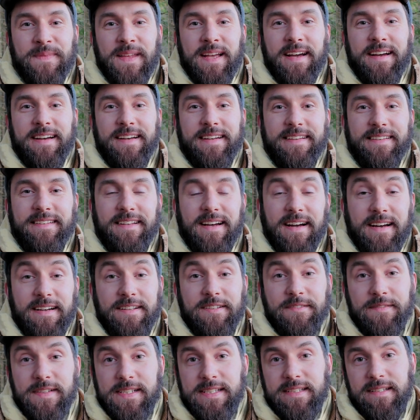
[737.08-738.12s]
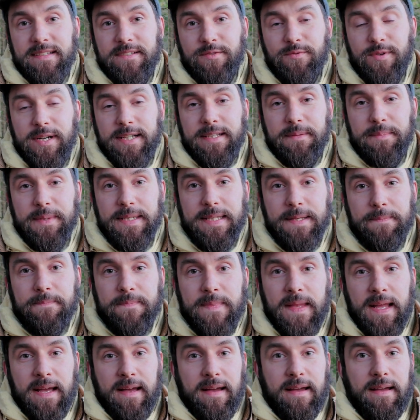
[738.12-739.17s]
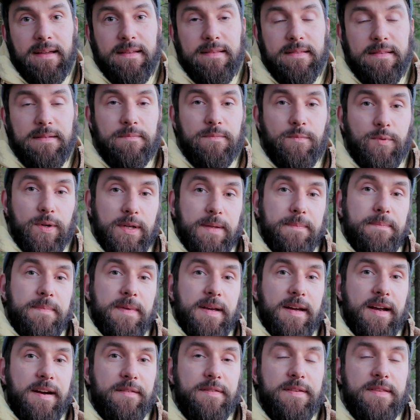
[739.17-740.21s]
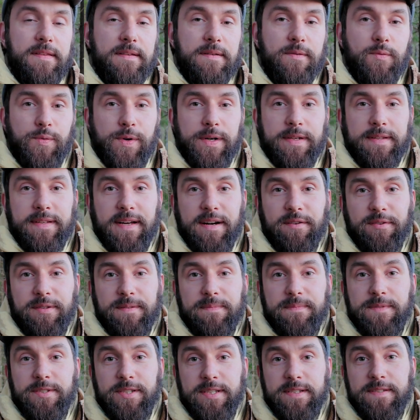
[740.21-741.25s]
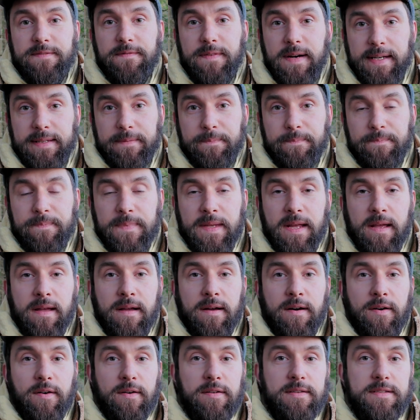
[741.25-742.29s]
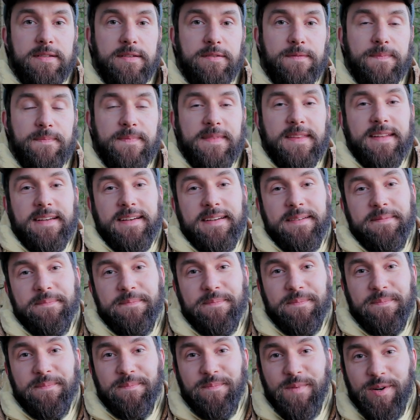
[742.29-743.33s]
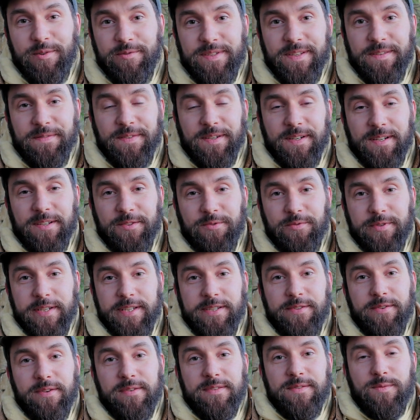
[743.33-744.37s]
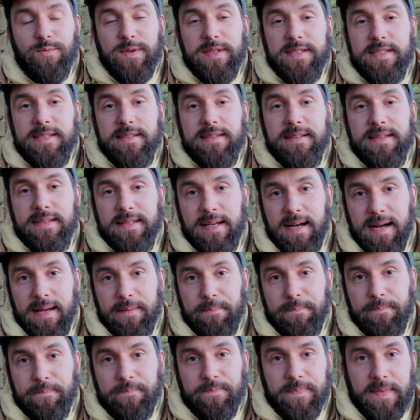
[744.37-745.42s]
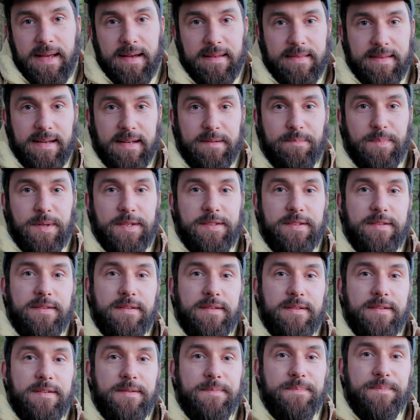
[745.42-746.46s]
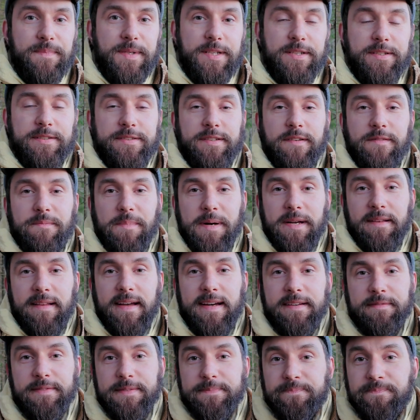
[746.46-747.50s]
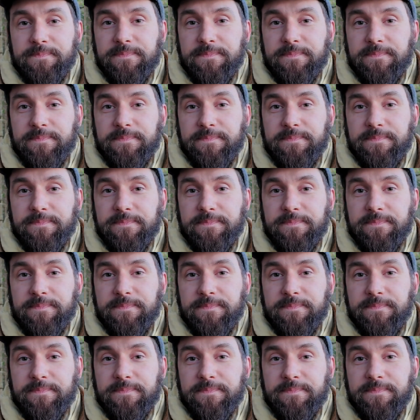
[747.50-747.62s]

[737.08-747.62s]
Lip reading: and I invested quite a bit, and well, everything worked out just fine. Also, the most difficult resource was time. At that particular period of my life,